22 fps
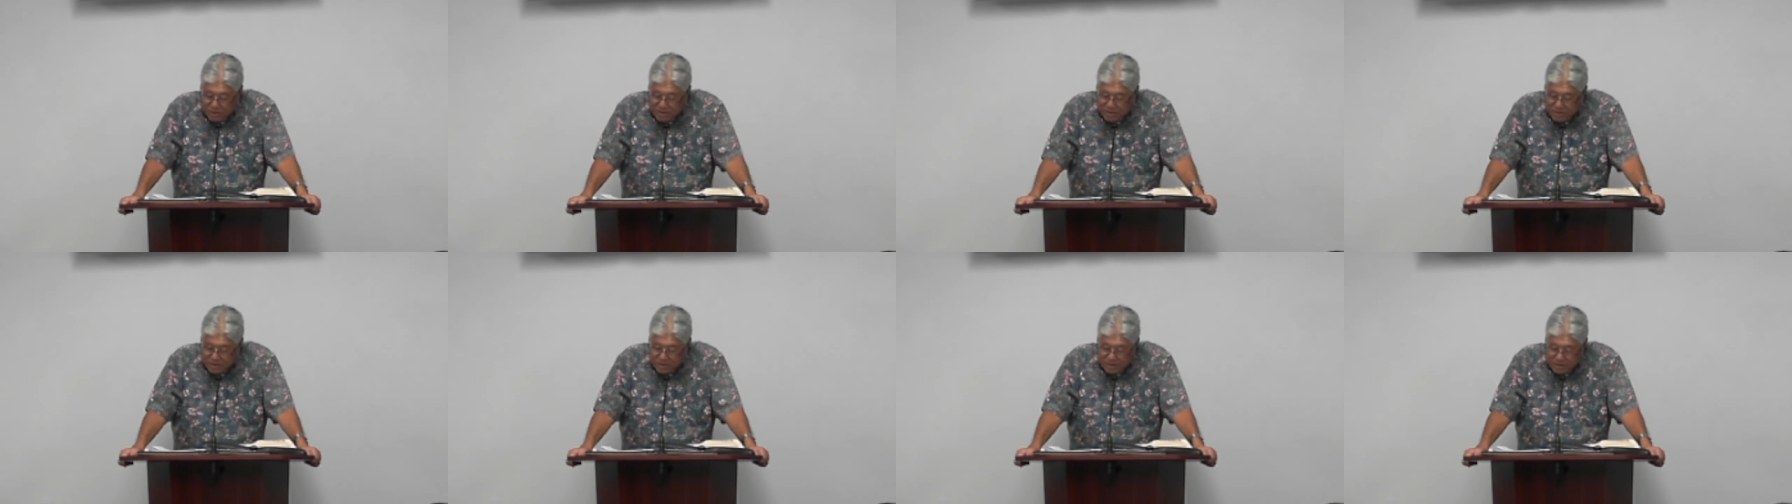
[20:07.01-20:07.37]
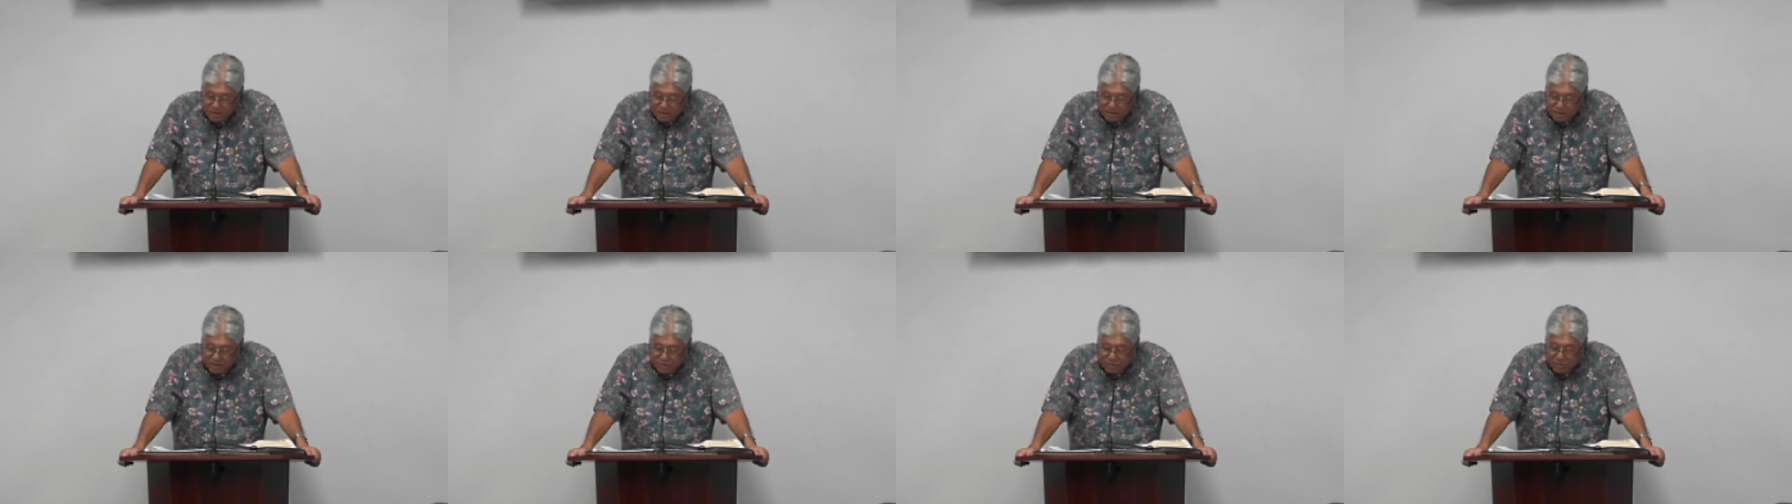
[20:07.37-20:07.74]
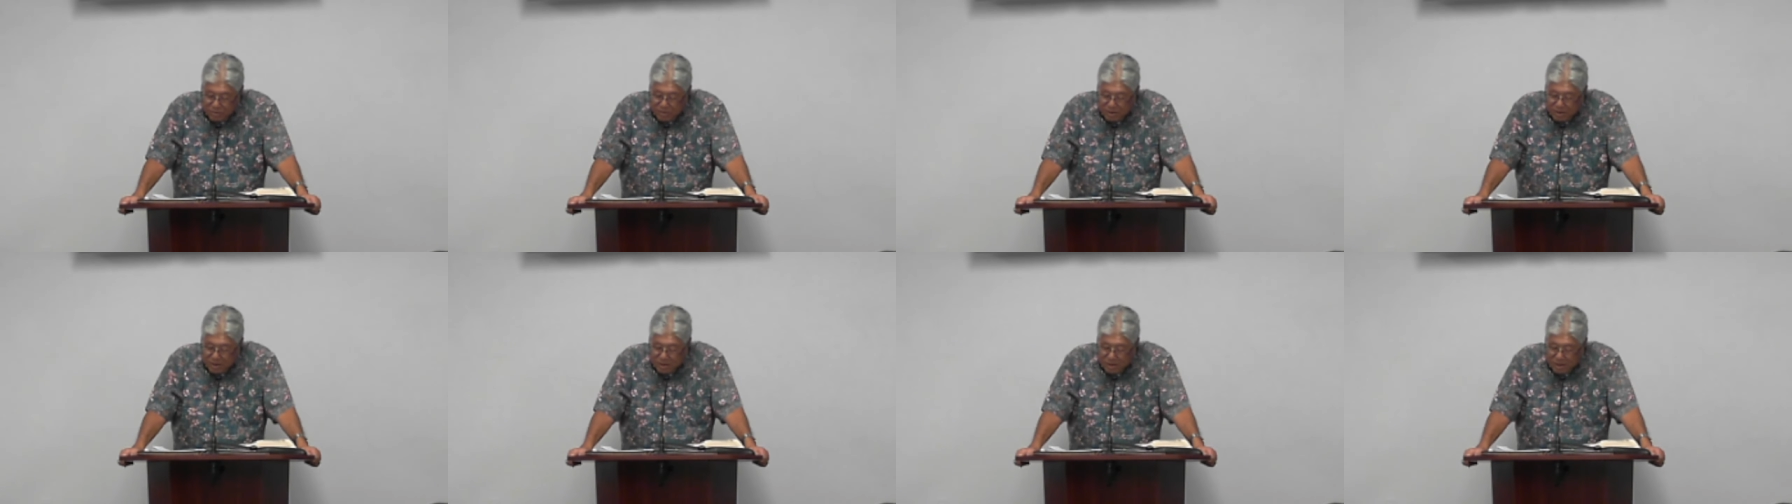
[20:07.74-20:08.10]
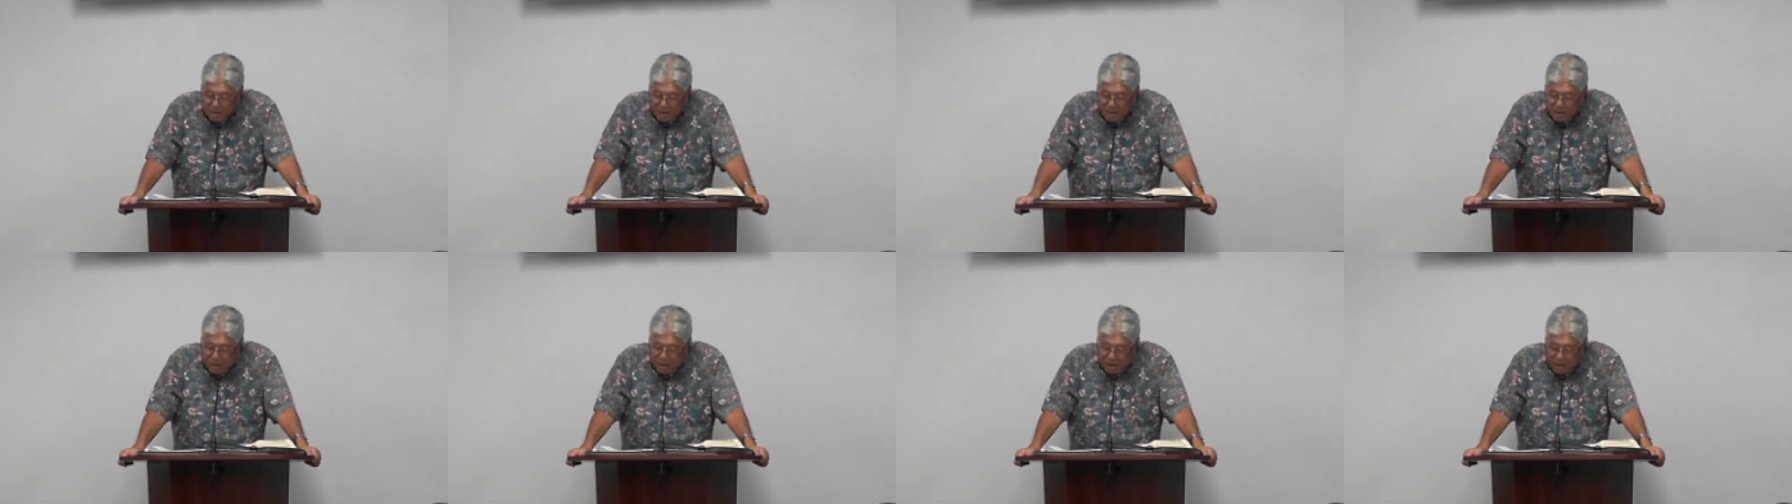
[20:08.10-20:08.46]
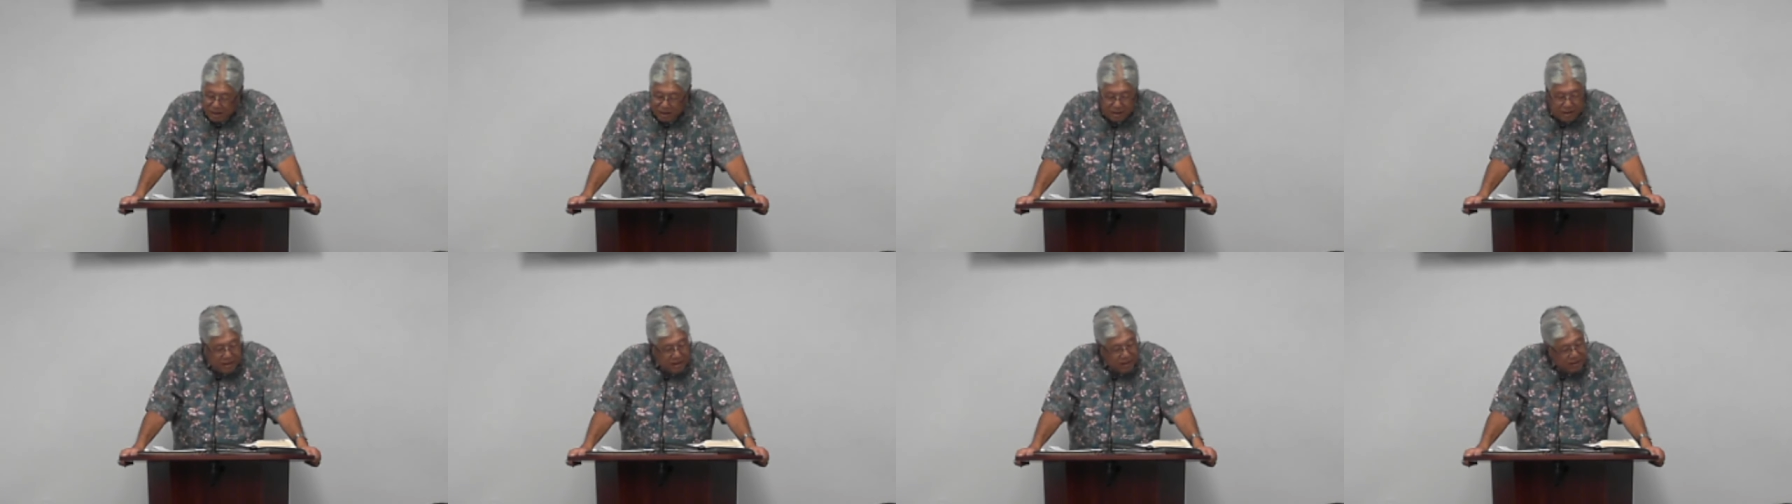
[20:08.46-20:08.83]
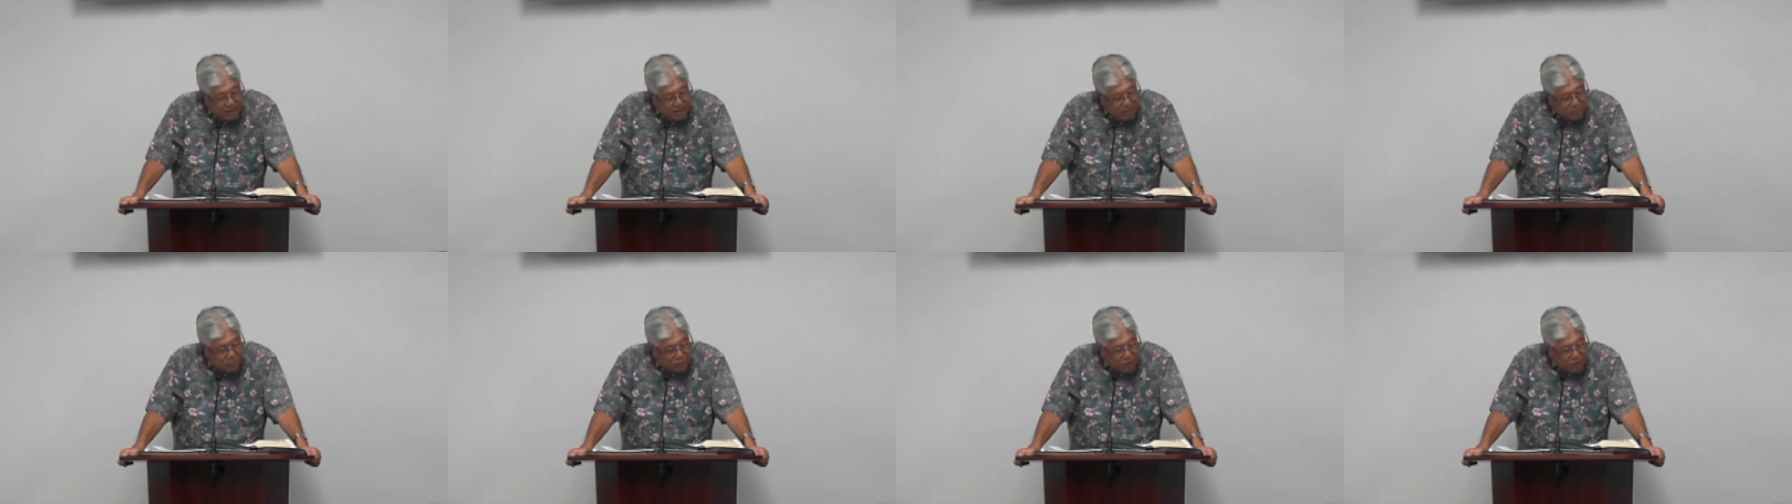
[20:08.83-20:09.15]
He says, you know, uh, again,